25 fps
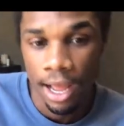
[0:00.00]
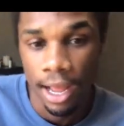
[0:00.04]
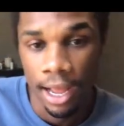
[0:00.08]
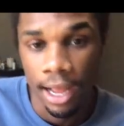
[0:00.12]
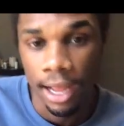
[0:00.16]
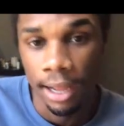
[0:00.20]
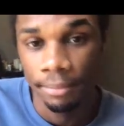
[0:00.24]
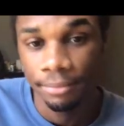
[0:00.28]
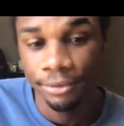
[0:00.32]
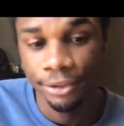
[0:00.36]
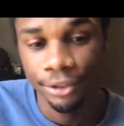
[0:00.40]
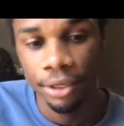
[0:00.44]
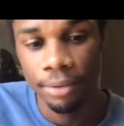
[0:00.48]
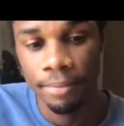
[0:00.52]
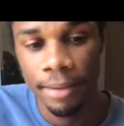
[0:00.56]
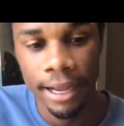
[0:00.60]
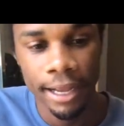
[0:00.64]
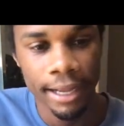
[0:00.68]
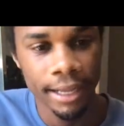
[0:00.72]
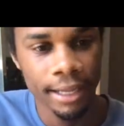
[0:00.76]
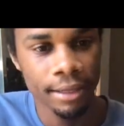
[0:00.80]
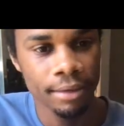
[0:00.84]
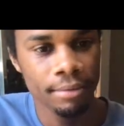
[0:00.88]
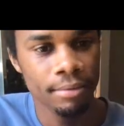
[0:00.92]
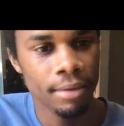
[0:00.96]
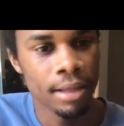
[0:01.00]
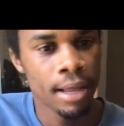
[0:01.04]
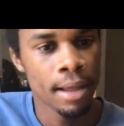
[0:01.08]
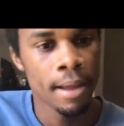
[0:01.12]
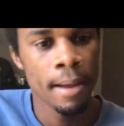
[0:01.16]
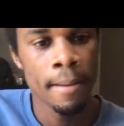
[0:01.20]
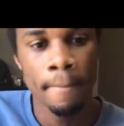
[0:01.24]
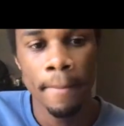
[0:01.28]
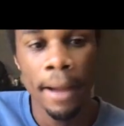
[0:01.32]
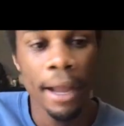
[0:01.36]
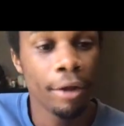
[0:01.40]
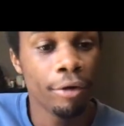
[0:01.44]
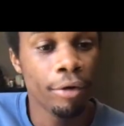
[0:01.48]
So my
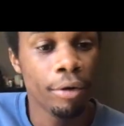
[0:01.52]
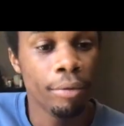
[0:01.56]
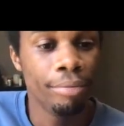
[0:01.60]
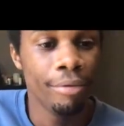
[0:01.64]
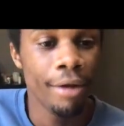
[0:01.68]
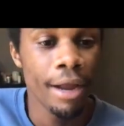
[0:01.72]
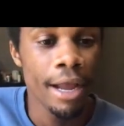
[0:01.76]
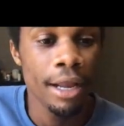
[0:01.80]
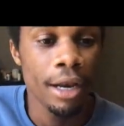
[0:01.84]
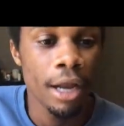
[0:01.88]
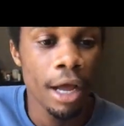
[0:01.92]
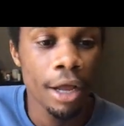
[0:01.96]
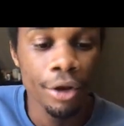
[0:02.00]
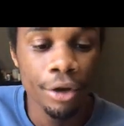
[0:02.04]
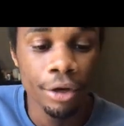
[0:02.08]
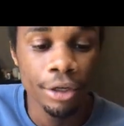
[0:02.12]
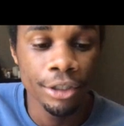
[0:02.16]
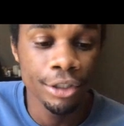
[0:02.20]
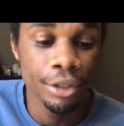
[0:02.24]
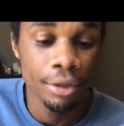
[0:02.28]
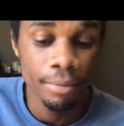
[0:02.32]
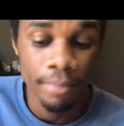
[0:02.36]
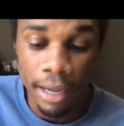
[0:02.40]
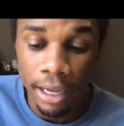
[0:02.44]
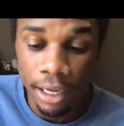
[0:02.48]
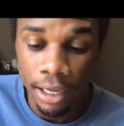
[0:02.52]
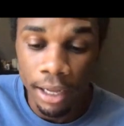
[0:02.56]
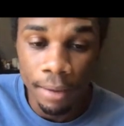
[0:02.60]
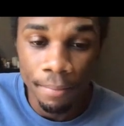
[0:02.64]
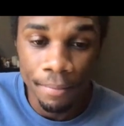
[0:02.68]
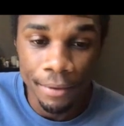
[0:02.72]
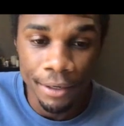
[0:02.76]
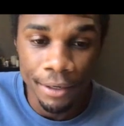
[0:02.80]
micro brand so my company